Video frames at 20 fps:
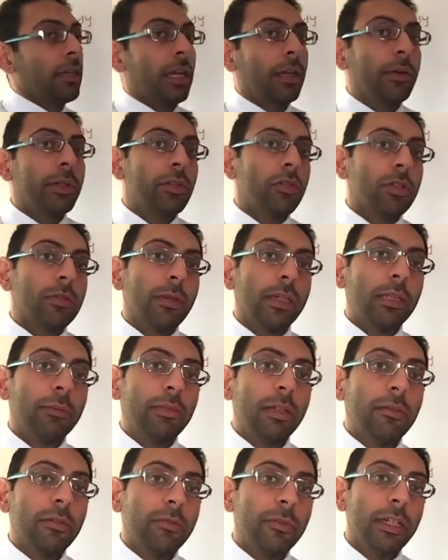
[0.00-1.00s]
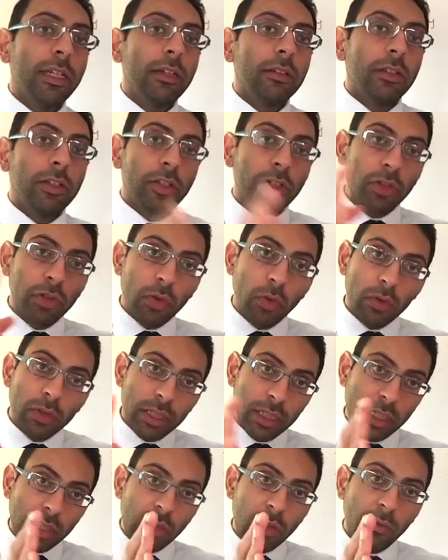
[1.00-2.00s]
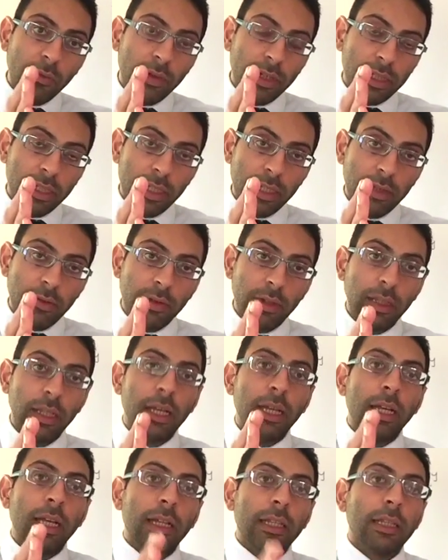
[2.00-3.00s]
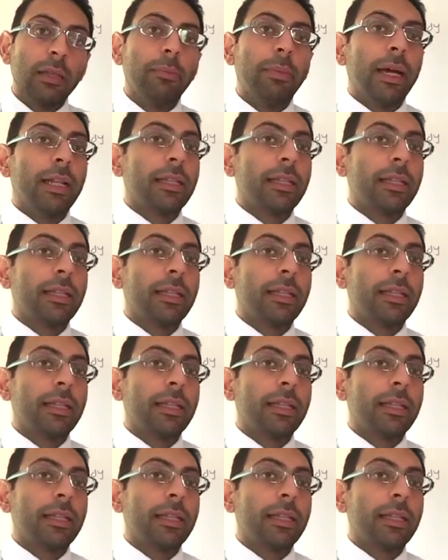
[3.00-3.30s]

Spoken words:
like we talked about in the previous video, the shorter the confidence interval, the